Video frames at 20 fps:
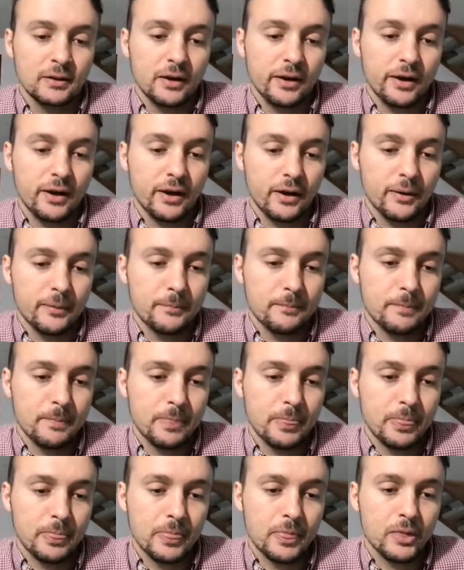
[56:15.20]

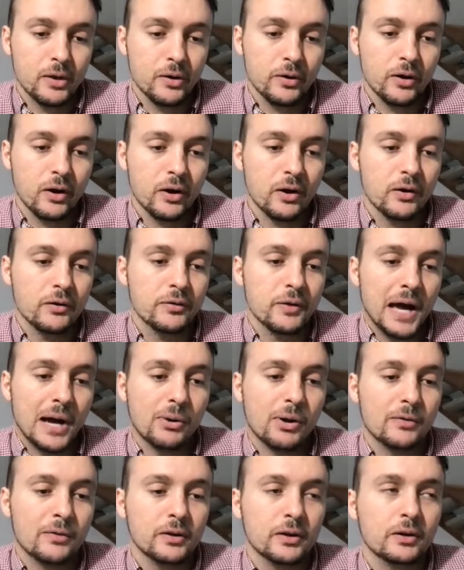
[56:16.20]
There are,
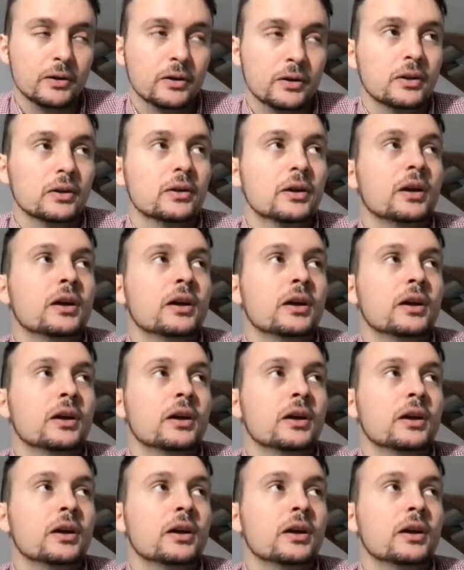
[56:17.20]
however,